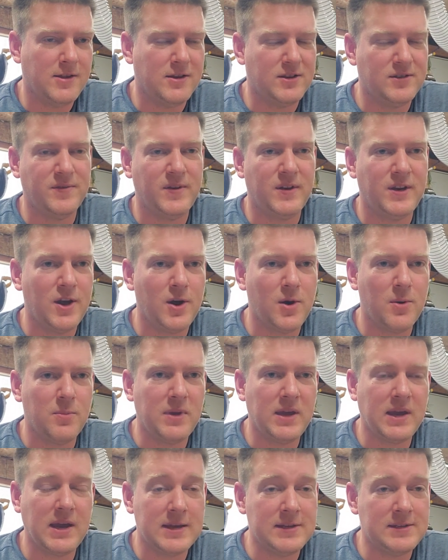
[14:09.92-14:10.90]
this video
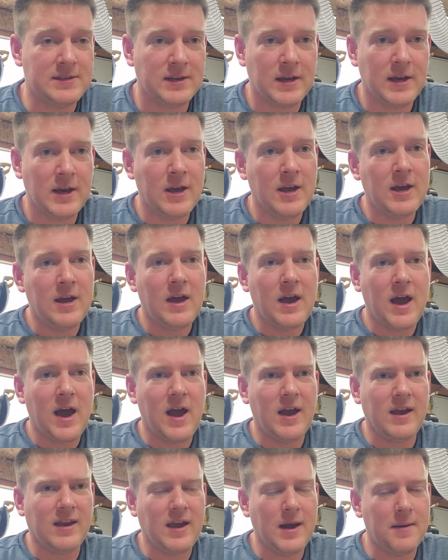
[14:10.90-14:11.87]
because
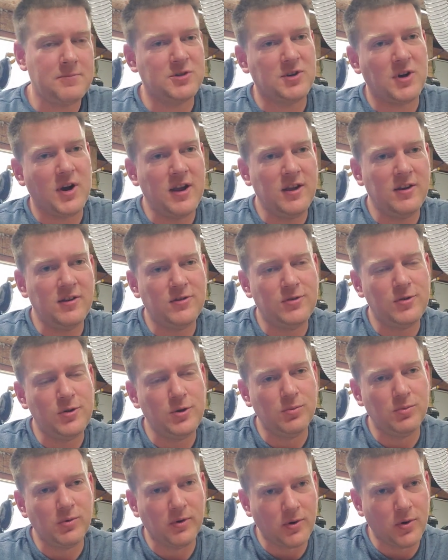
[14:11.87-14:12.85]
I kept trying to
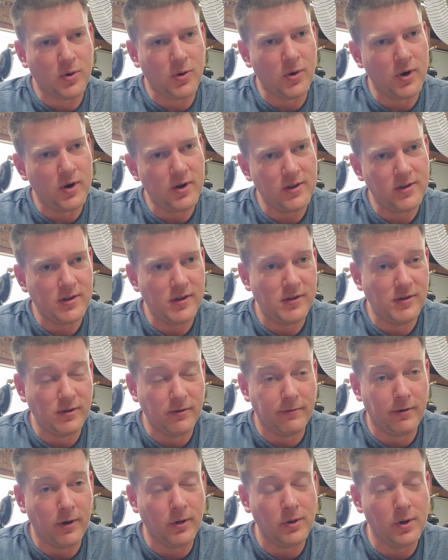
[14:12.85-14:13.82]
record the
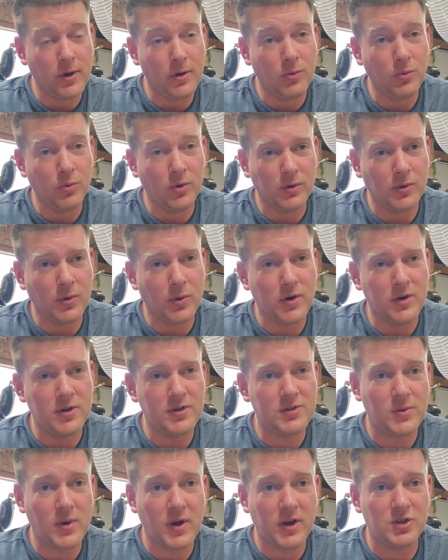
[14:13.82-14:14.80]
Nuvolo work order
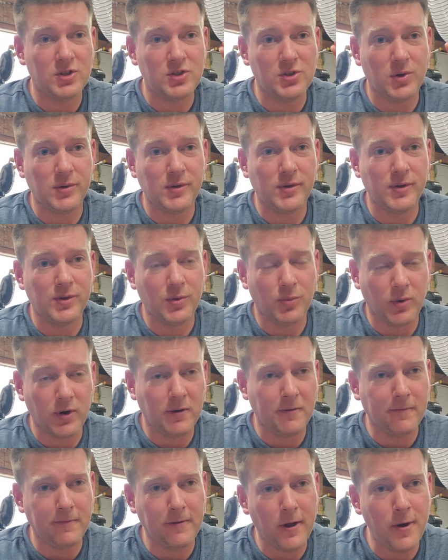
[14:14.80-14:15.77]
so I could show you the
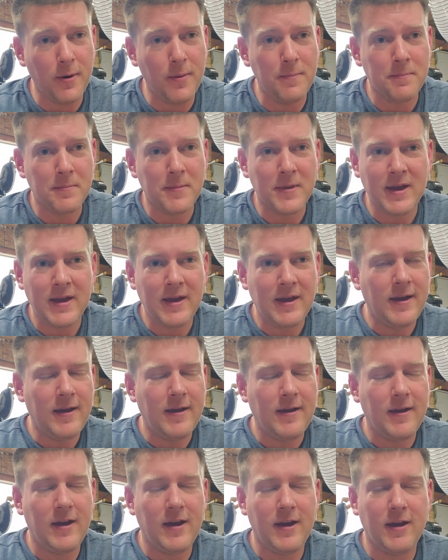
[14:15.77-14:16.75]
workflow
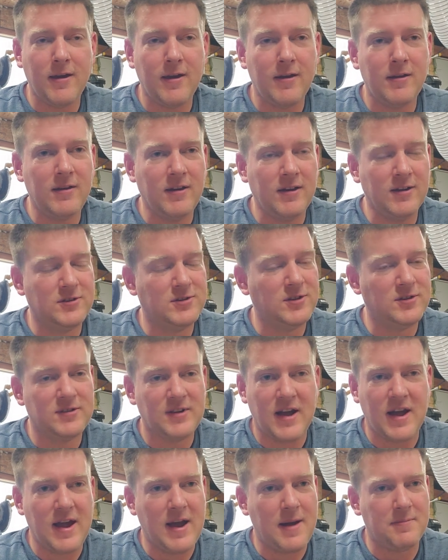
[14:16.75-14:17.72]
and it's just
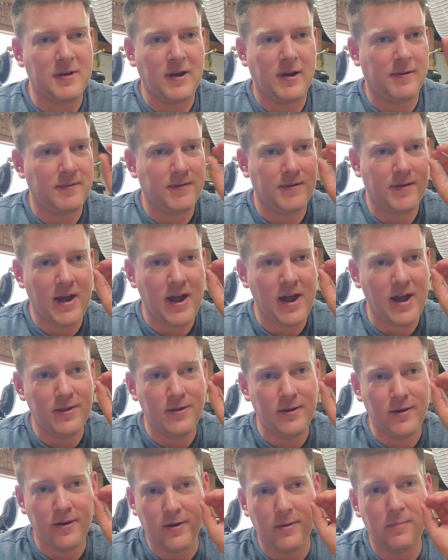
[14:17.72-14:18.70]
not happening.
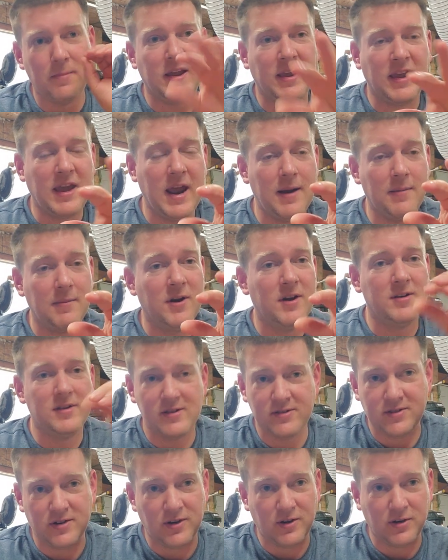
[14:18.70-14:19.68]
Either my camera
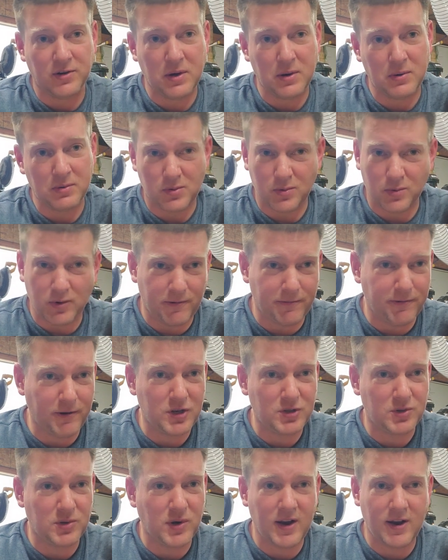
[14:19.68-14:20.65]
doesn't agree with the
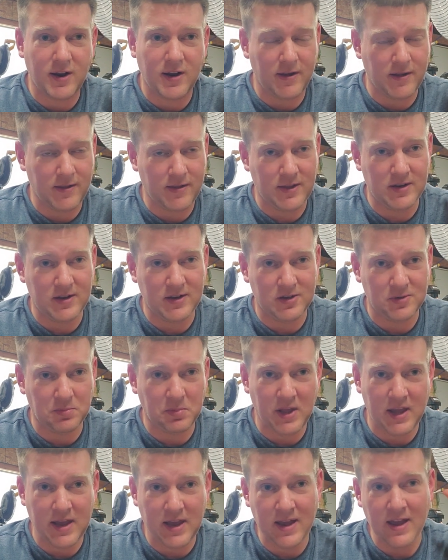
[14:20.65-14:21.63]
refresh rate of the
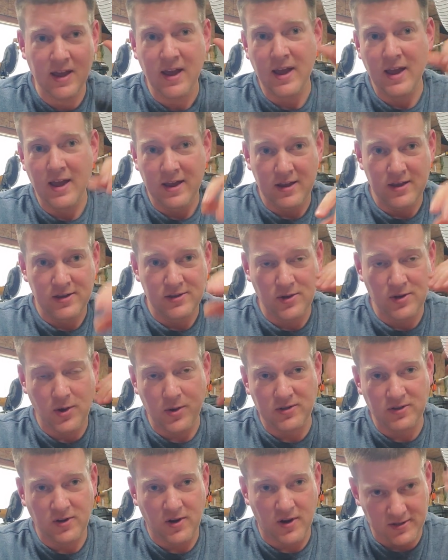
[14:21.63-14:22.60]
display so
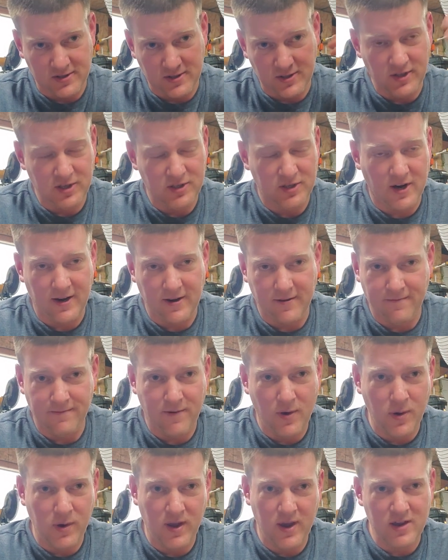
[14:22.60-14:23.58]
it's constantly trying to
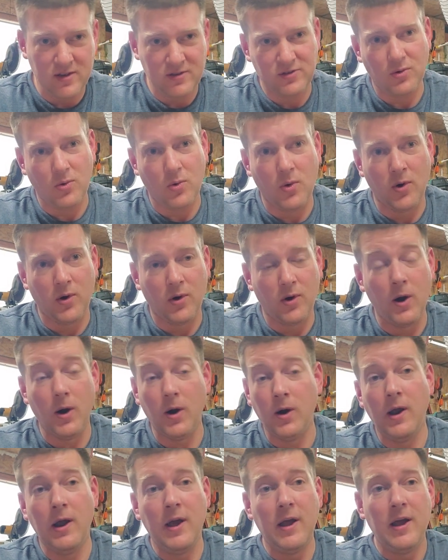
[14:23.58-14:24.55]
focus
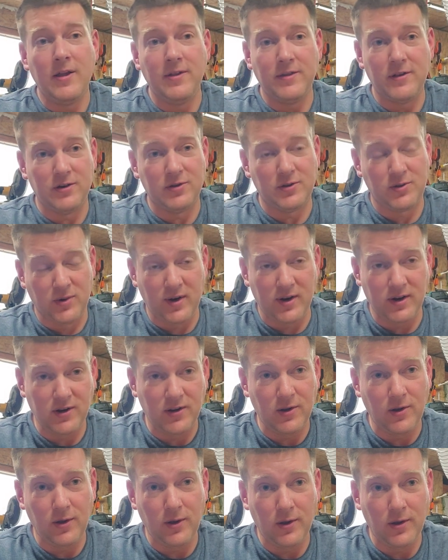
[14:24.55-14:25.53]
or there's
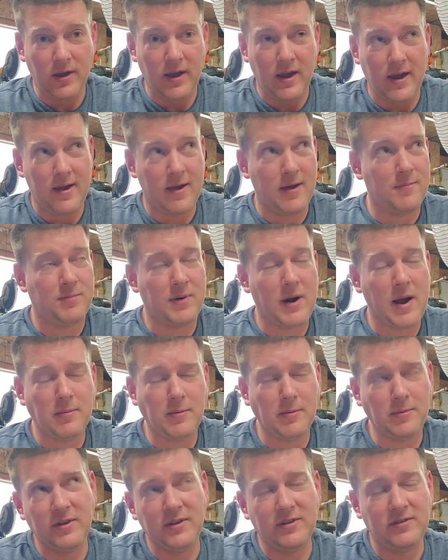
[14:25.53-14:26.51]
critical and
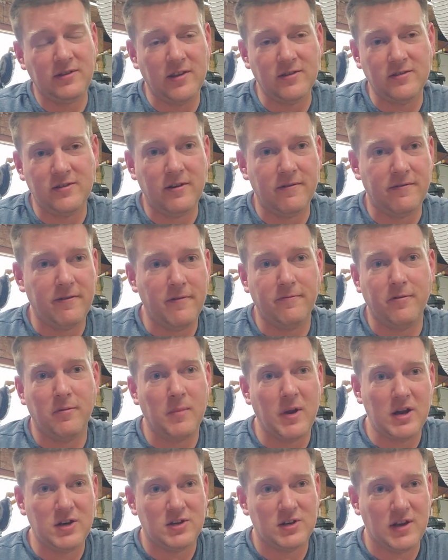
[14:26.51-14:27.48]
probably sensitive
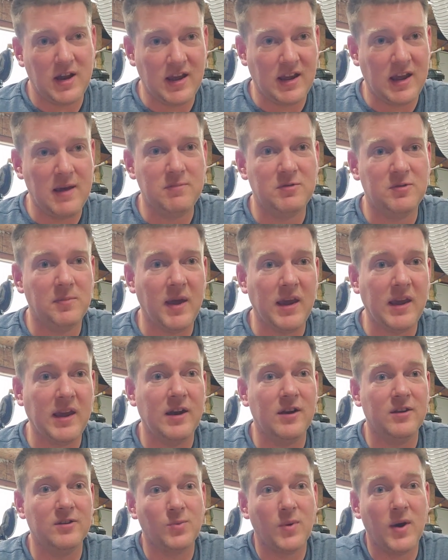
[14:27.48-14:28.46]
information that keeps making
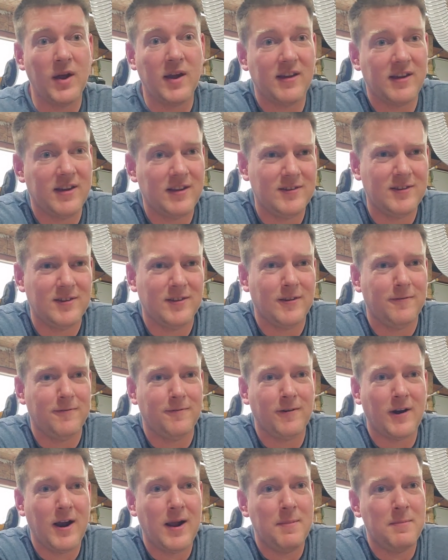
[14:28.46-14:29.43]
its way into the
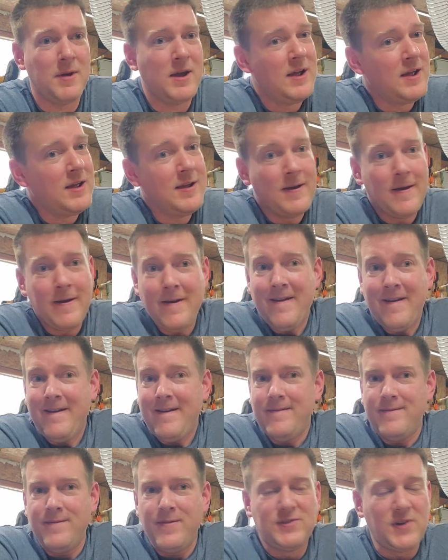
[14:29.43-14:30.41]
frame.
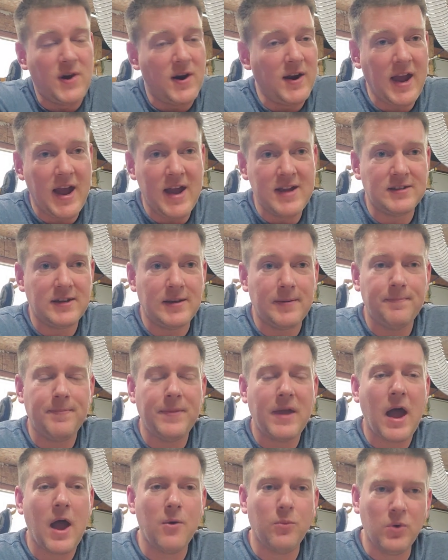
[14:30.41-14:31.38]
Sorry guys,
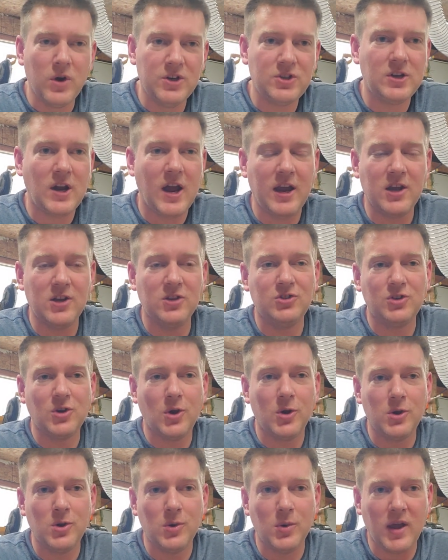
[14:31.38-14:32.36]
I wish I could show
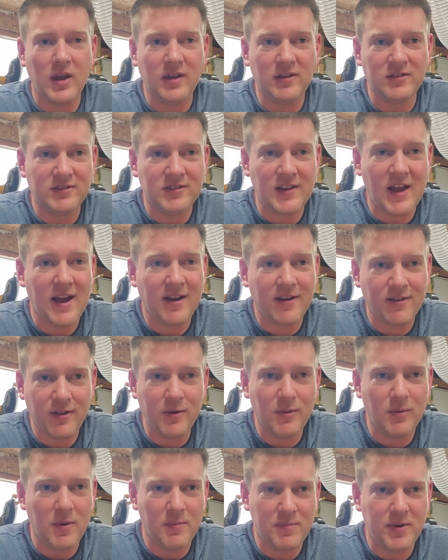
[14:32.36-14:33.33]
you exactly
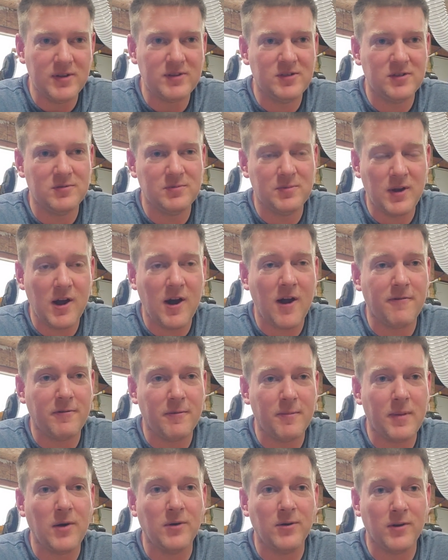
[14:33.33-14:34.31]
what pisses me off
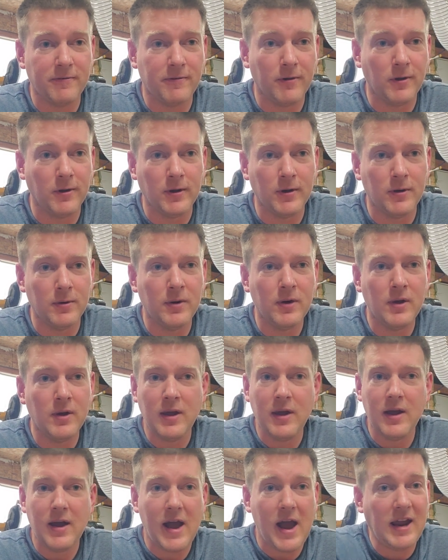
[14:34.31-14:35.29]
about Nuvolo.
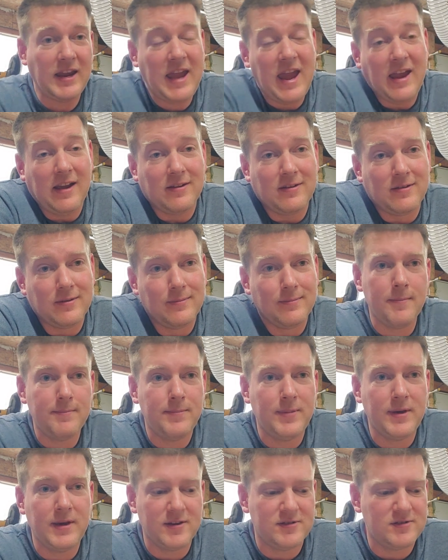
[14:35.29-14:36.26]
I can't
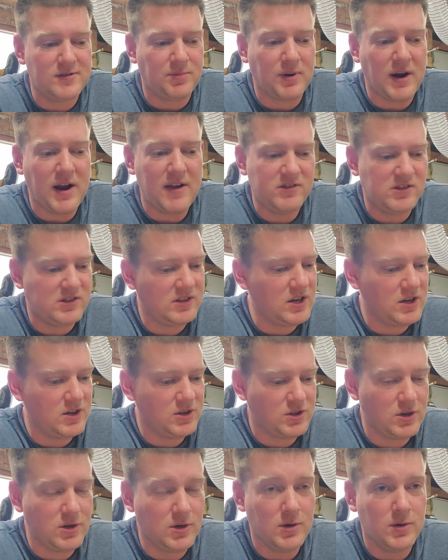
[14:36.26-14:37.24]
because of privacy
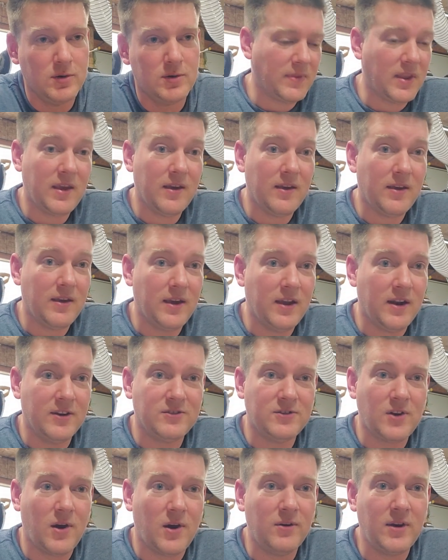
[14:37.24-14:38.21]
issues and
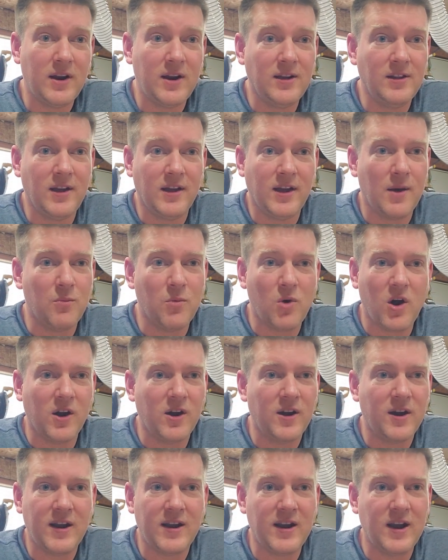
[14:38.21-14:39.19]
it's already like I'm
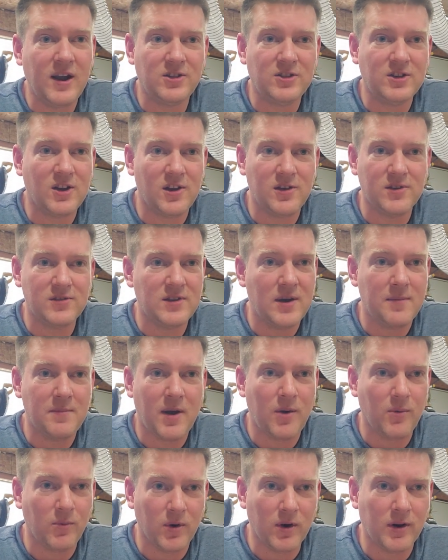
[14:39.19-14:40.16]
walking on eggshells at
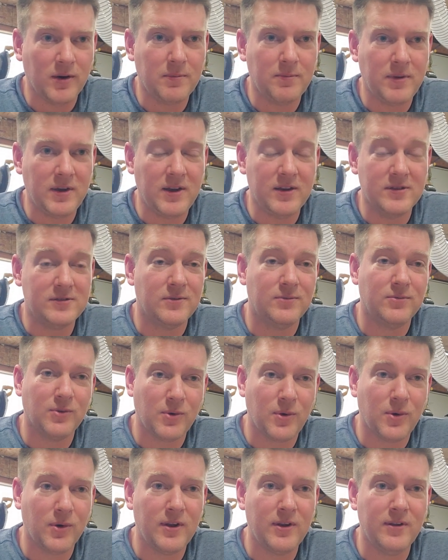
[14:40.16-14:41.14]
my work because of
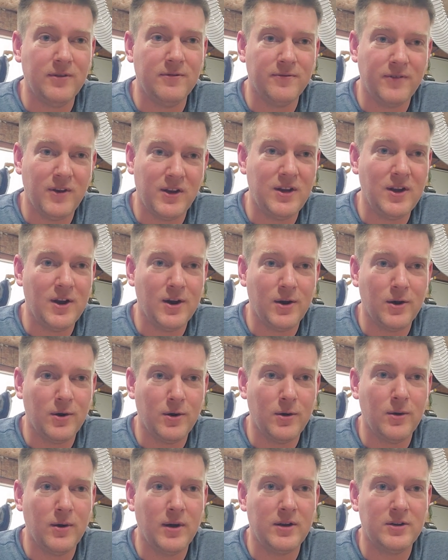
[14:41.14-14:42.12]
recording
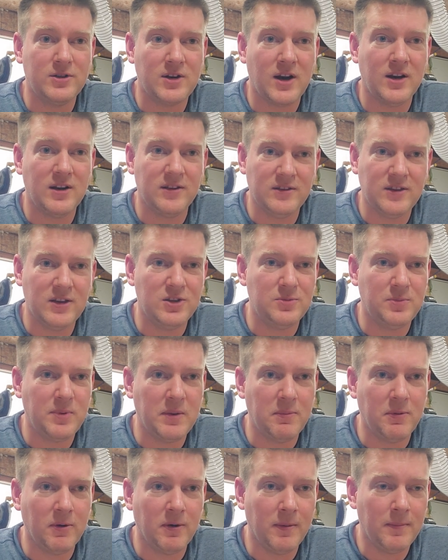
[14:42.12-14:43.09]
video and trying to teach
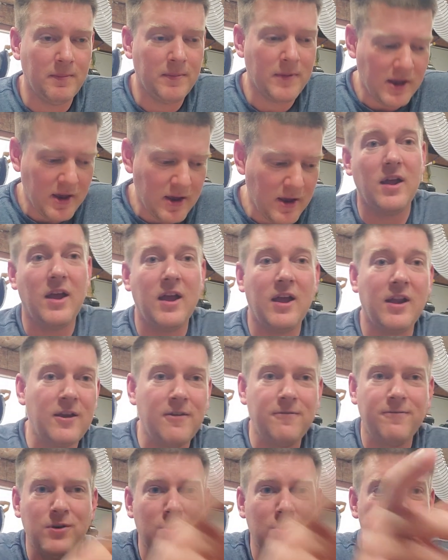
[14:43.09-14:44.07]
people. And
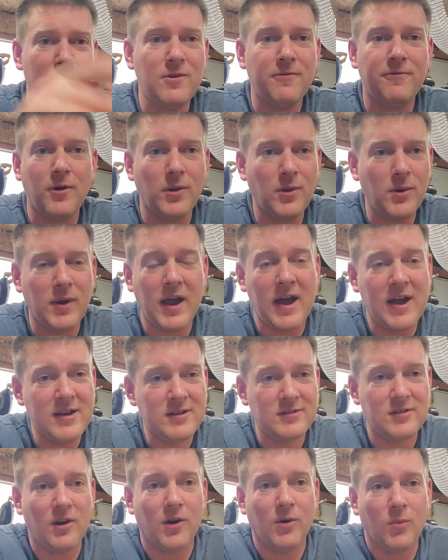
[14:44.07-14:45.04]
if you Nuvolo
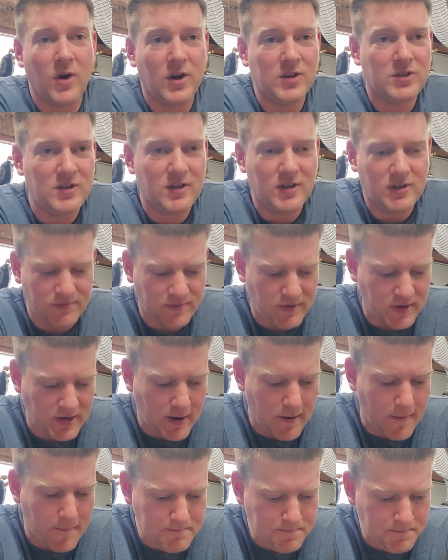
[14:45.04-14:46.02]
guys are watching this
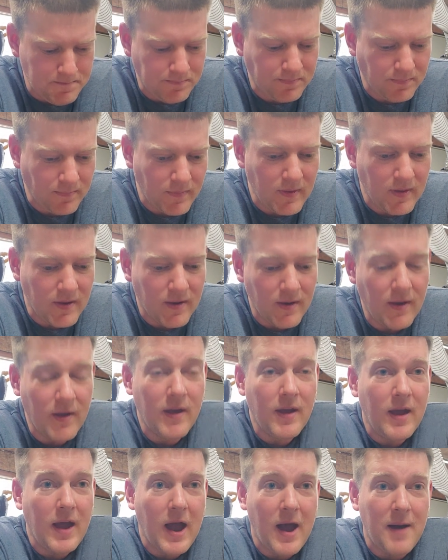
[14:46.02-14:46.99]
video,
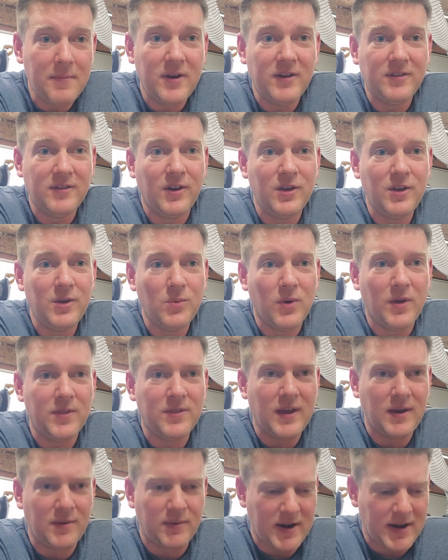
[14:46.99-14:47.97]
I'm going to tell you one
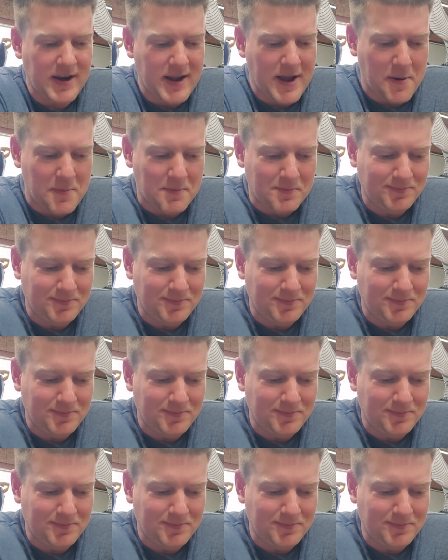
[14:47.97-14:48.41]
thing right now.